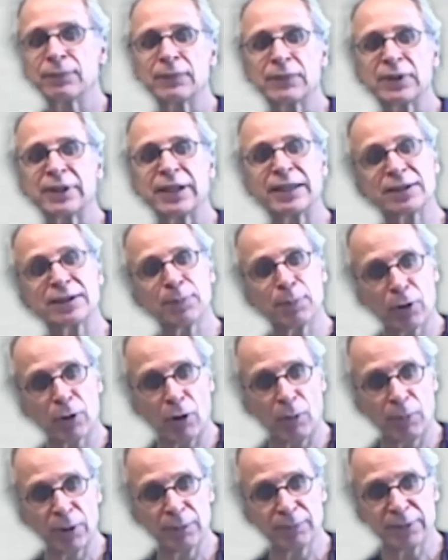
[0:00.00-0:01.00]
That's a
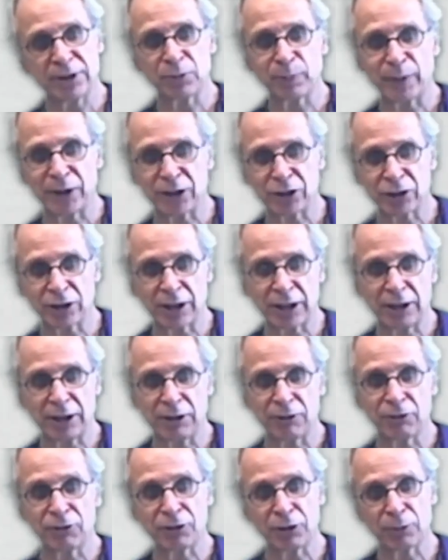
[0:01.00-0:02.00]
problem, especially
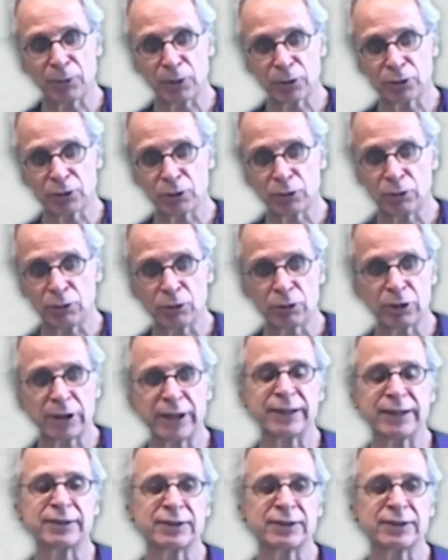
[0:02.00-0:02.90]
if you want to look at